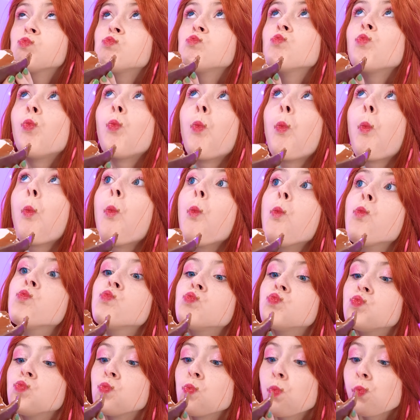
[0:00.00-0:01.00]
Oh my
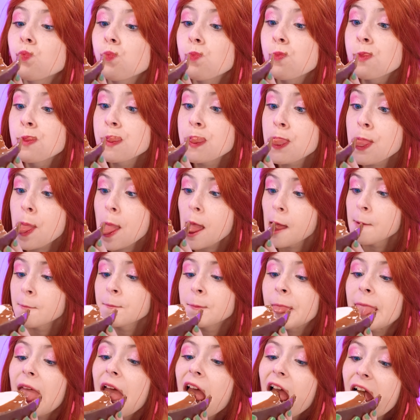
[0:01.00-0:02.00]
heavens, this is
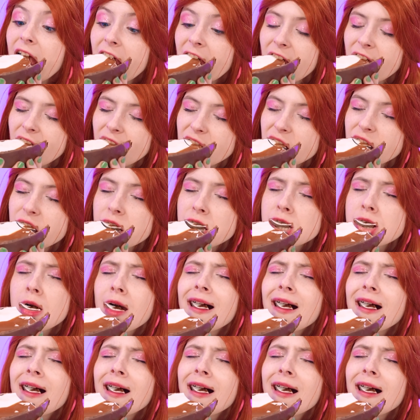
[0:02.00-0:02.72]
divine!